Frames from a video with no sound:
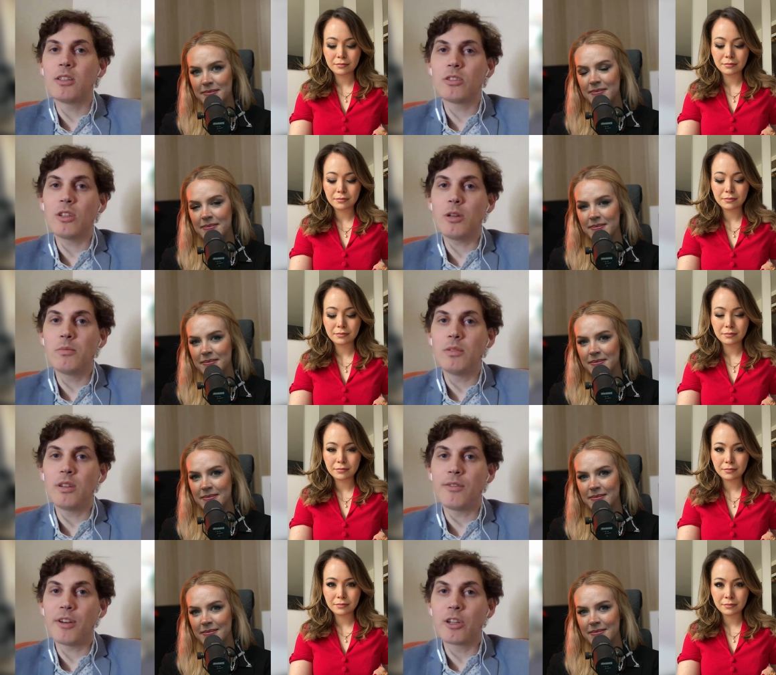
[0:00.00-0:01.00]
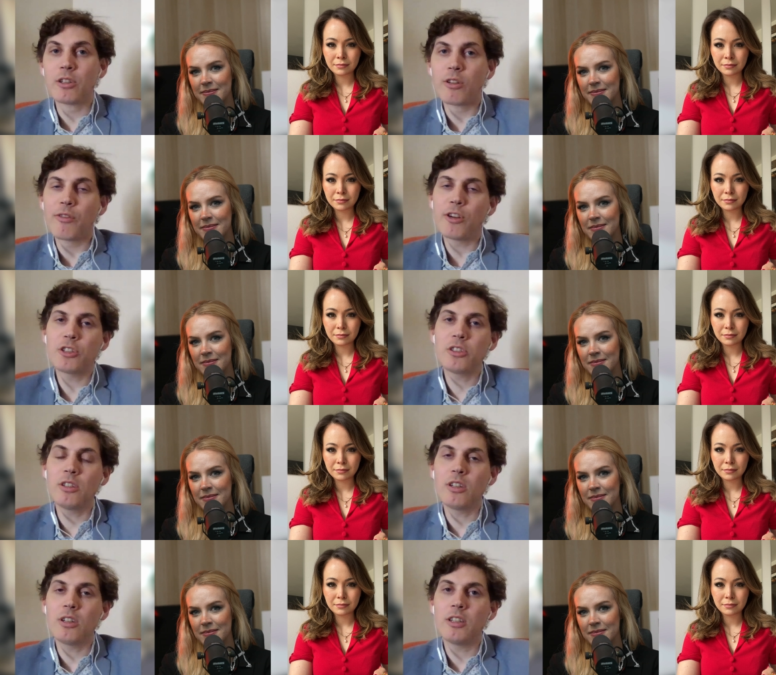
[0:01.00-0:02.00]
Speaker 1: some uh, very
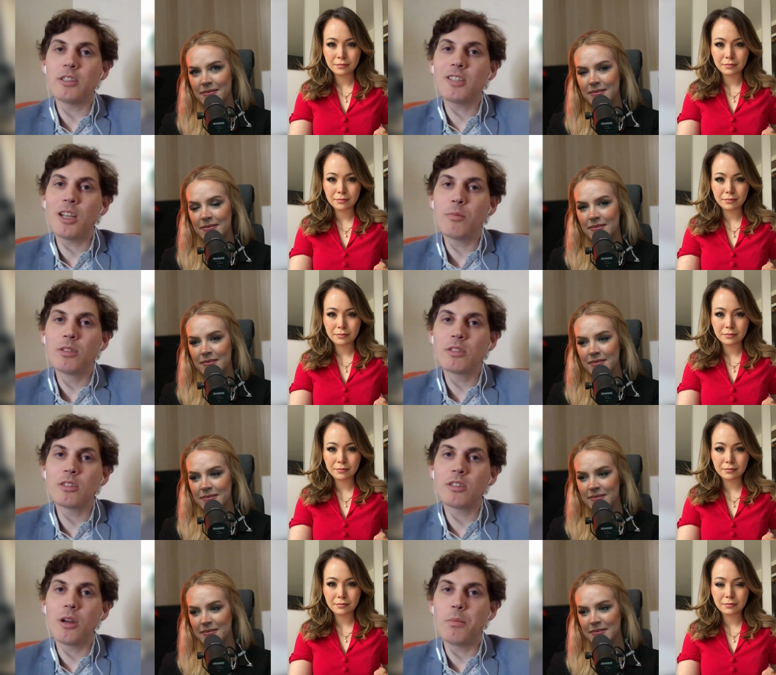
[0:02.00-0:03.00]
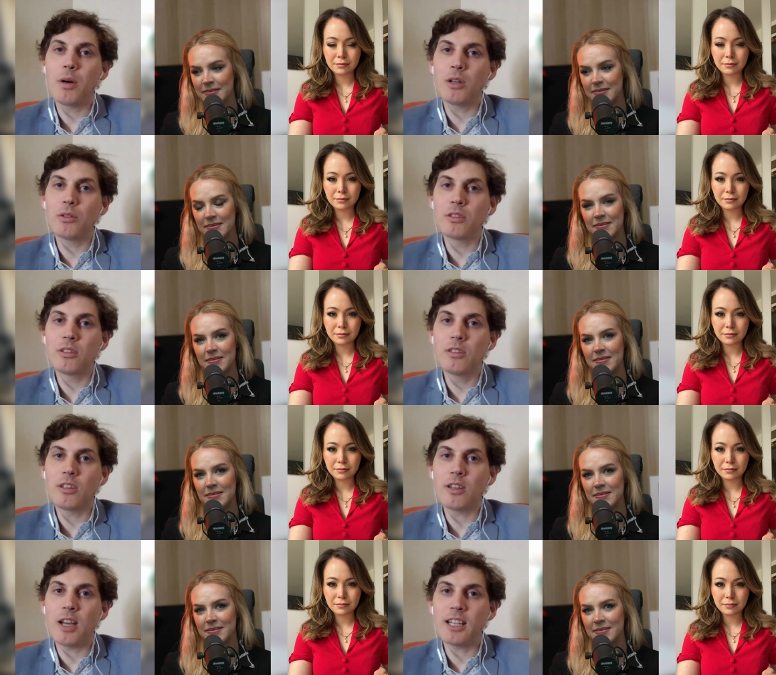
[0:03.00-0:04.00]
controversial uh, statements about
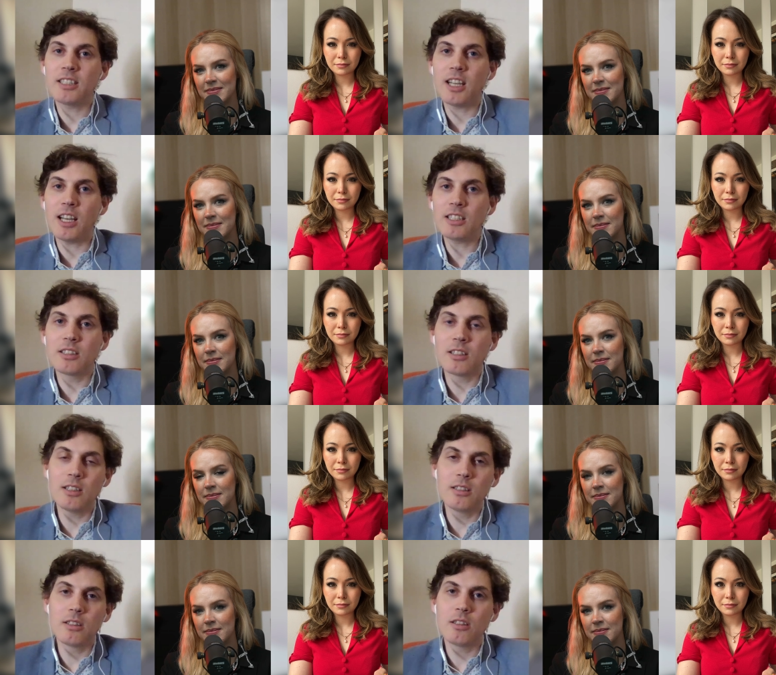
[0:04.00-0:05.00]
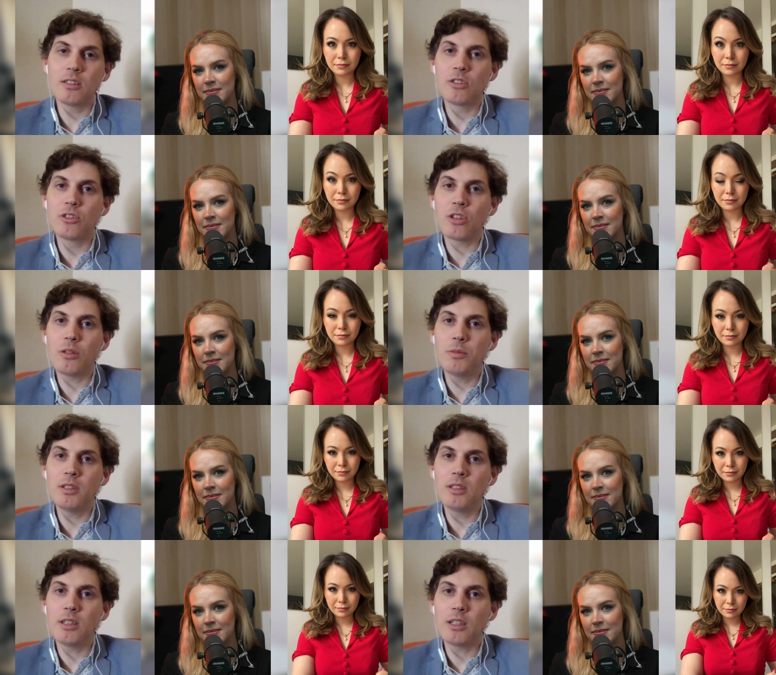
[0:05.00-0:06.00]
the SS, eh, the, the
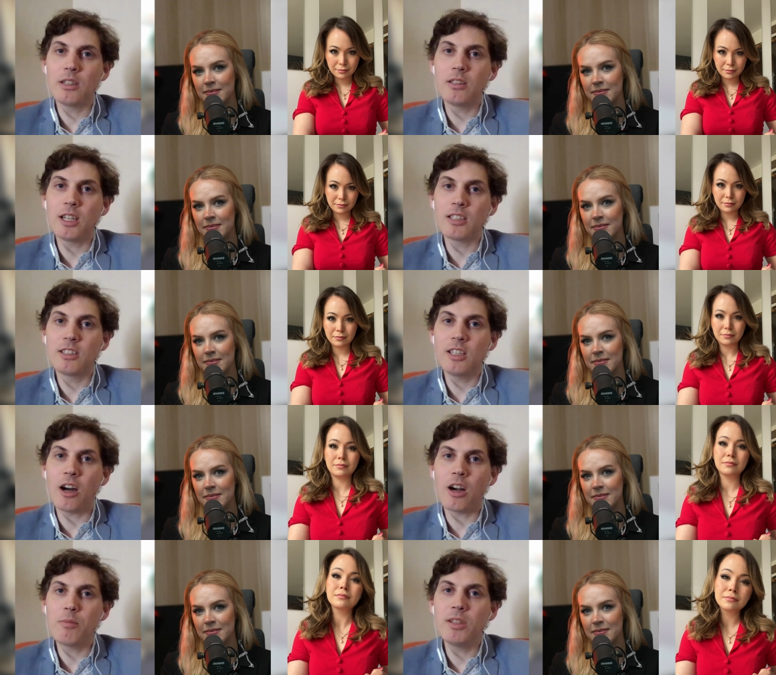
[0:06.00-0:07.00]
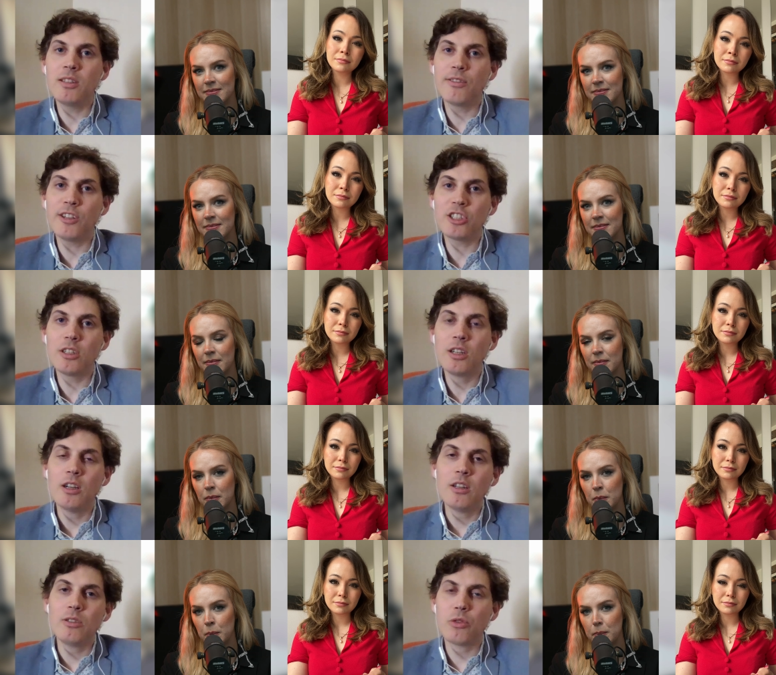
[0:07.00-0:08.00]
German uh, Nazi army division
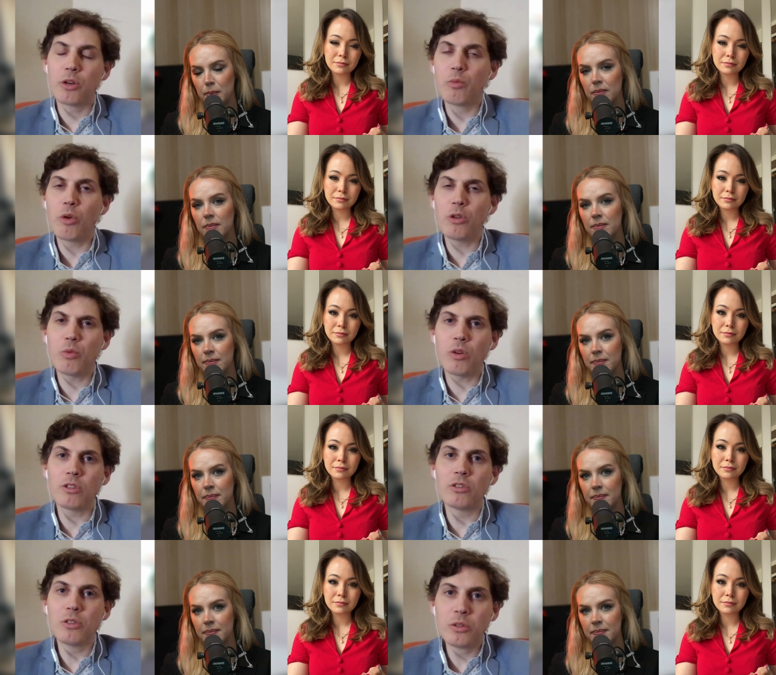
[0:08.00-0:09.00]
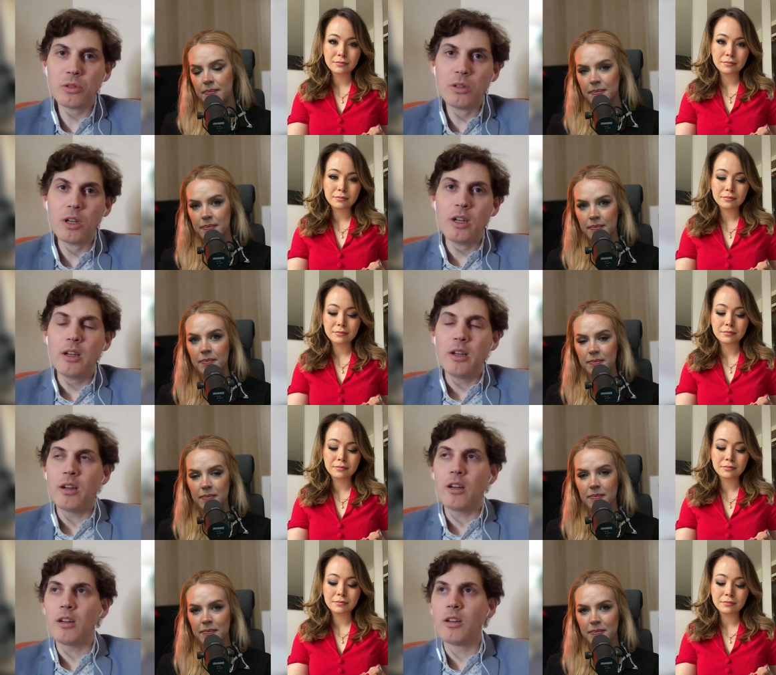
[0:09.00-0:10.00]
during World War II.
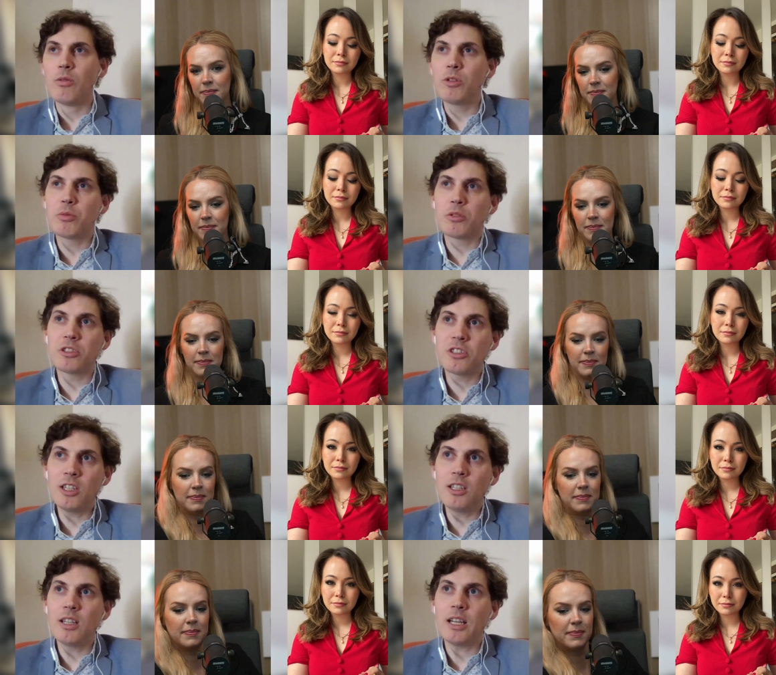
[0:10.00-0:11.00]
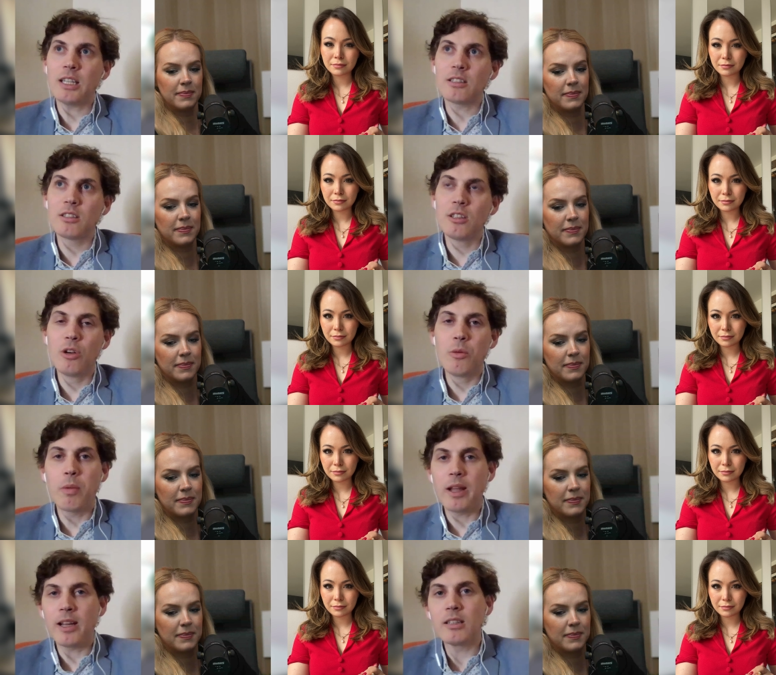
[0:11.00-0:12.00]
Uh, which were seen as you know
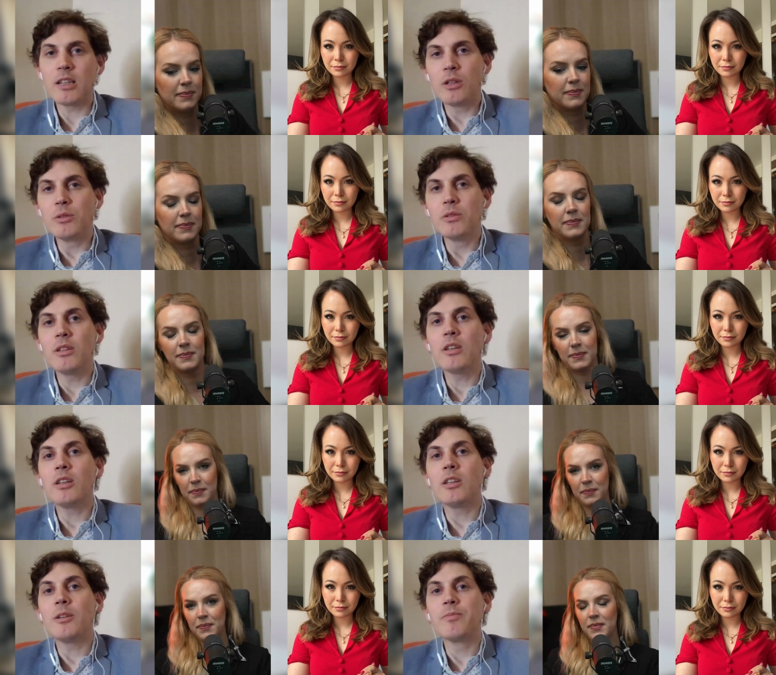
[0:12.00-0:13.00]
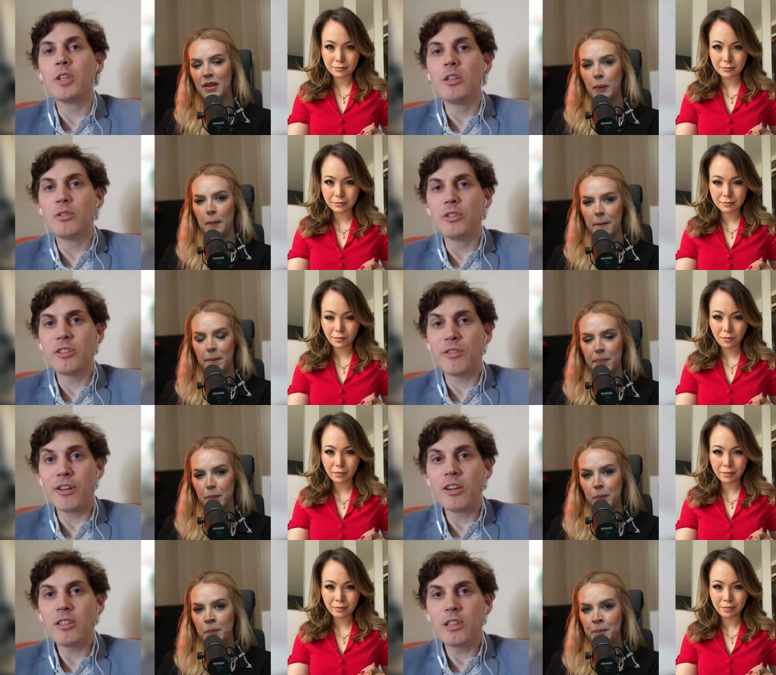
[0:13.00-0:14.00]
playing down um, you know the
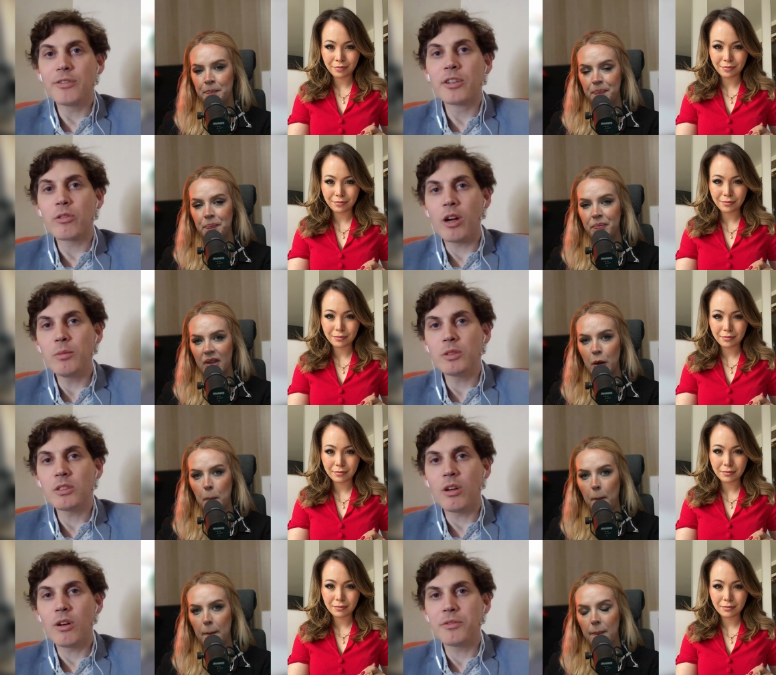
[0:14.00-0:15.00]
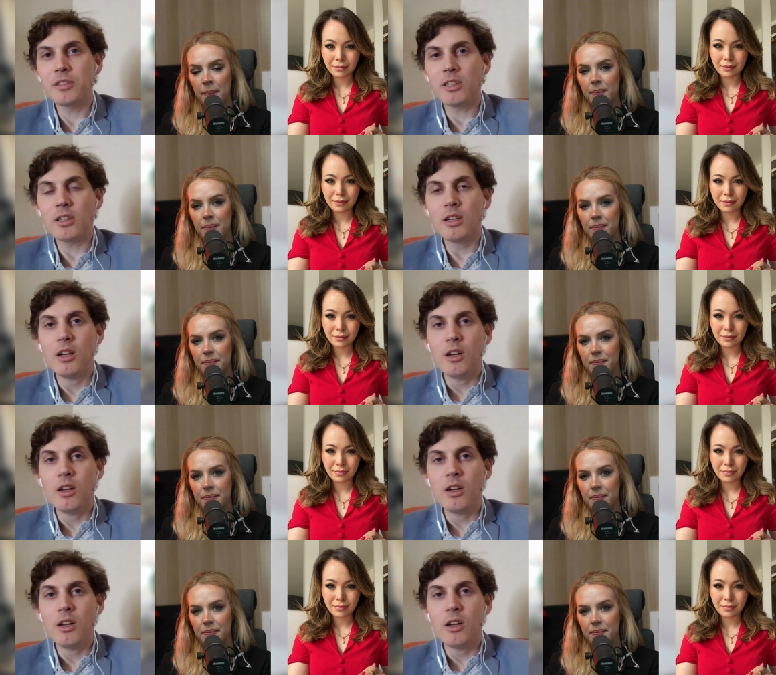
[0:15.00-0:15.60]
severity of the crimes of the